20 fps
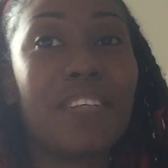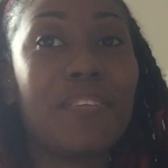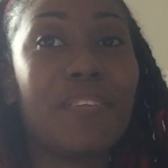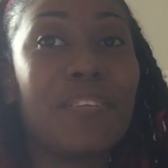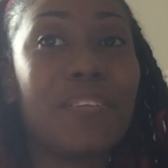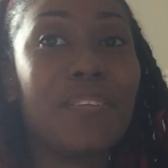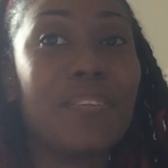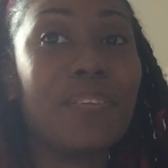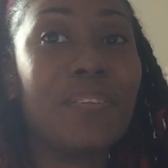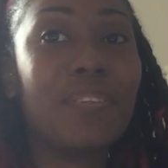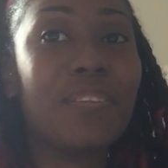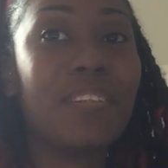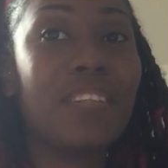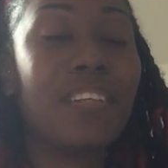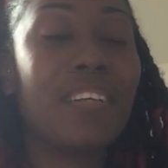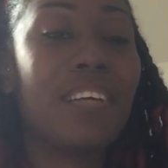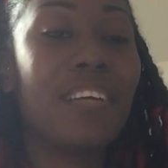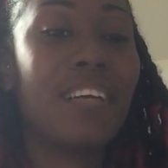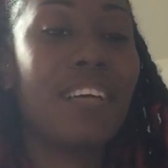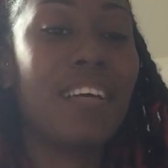around.
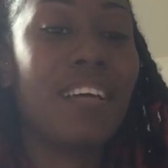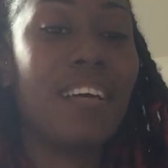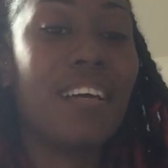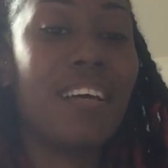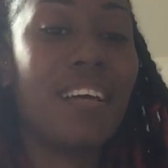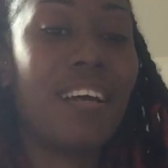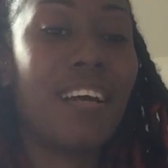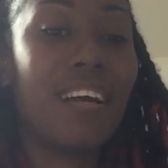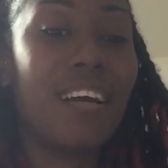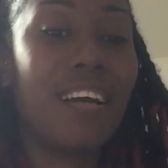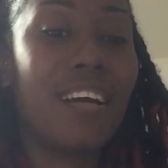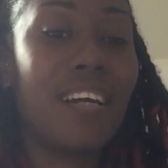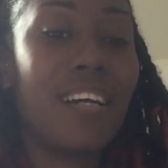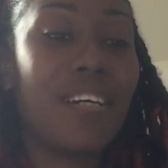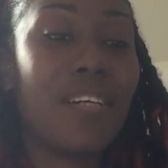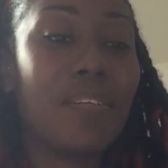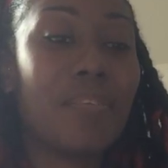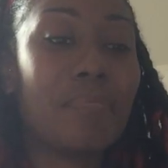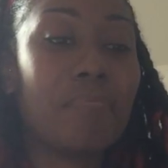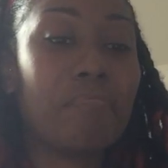
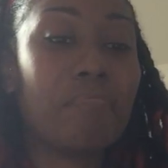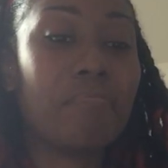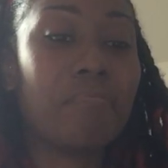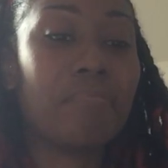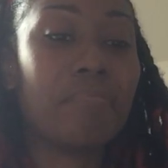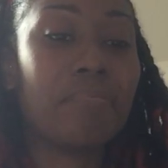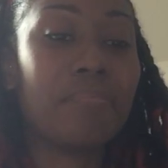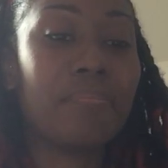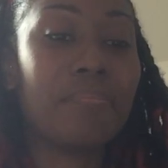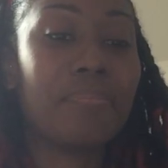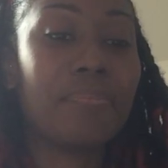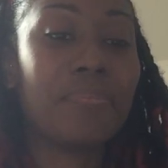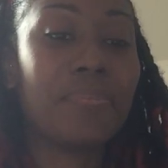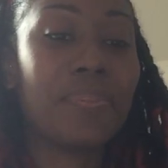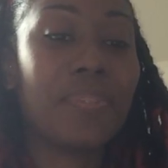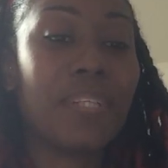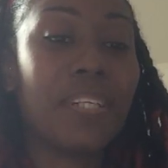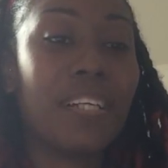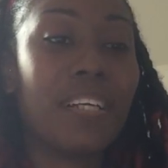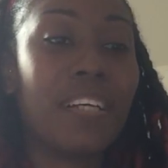Um,
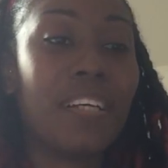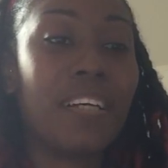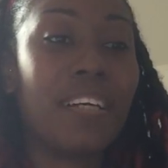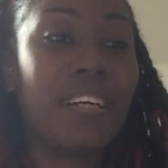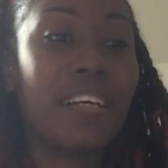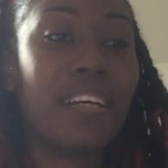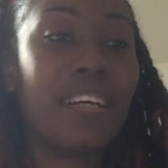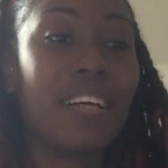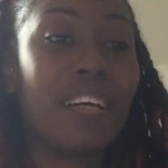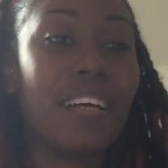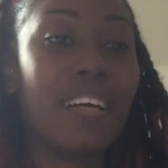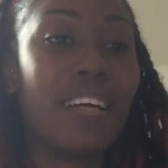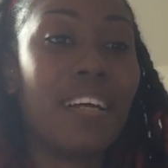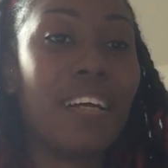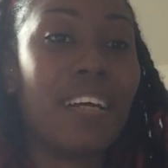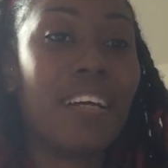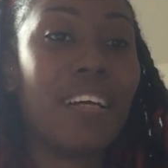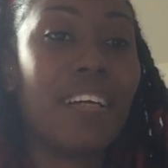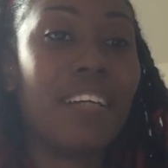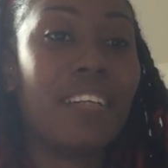
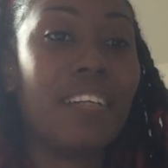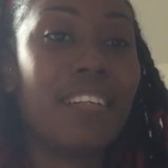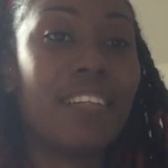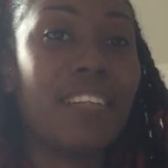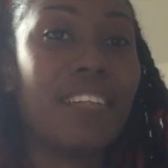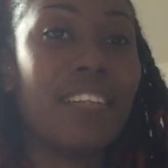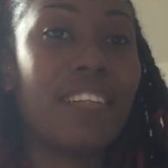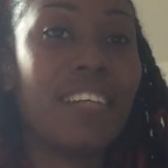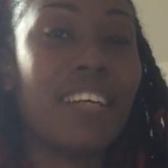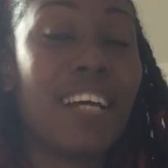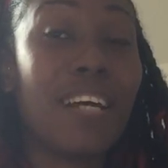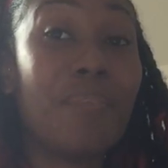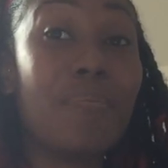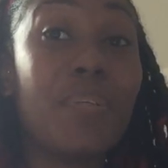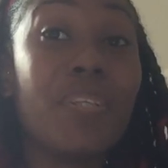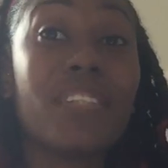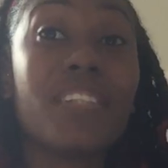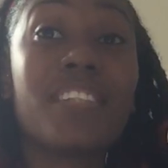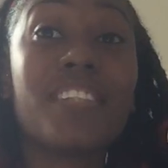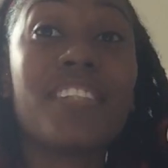and I'm
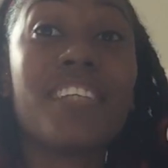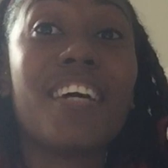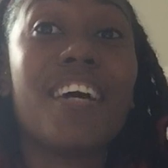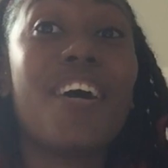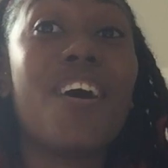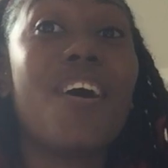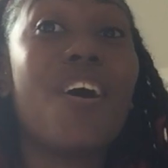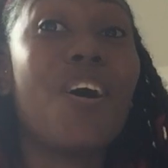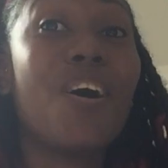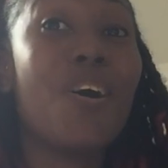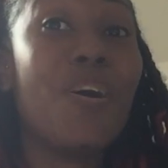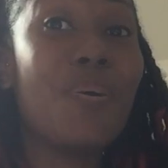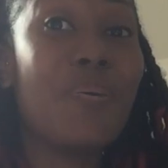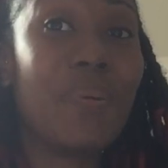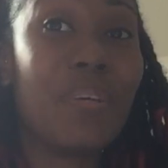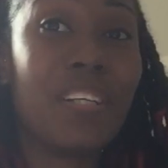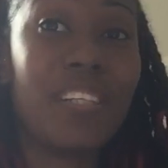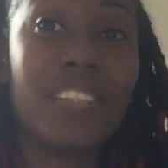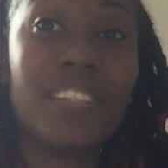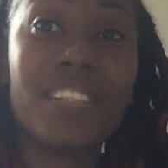just
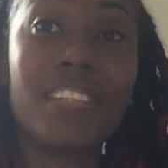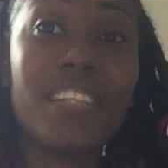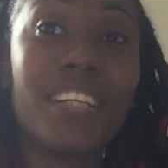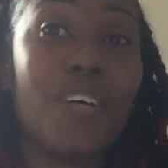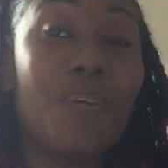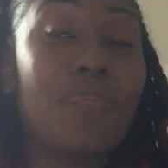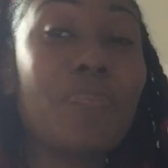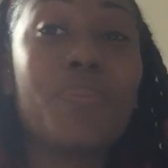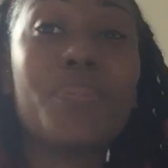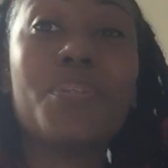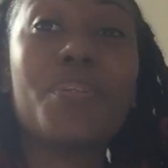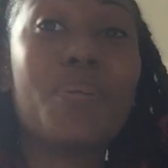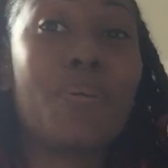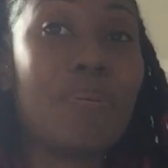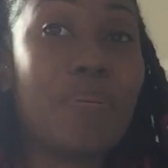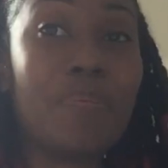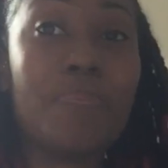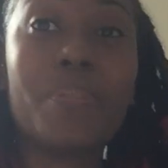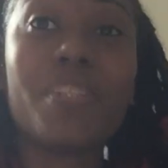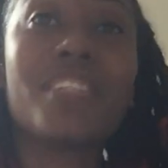always up to
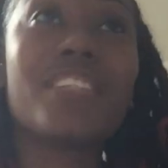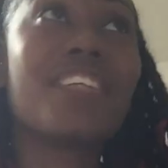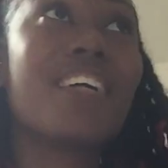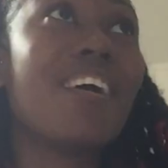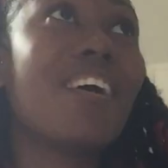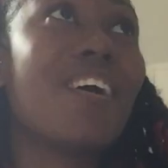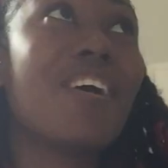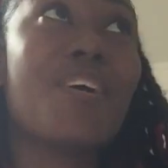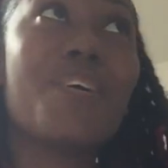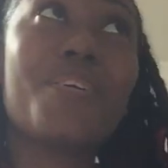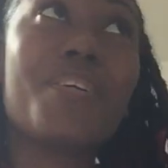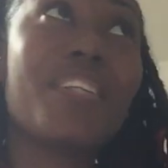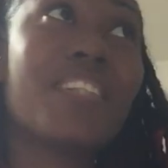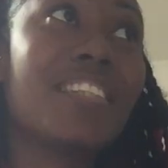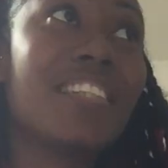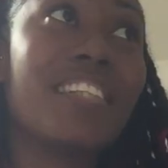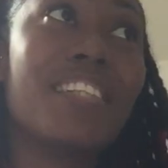now. I'm just always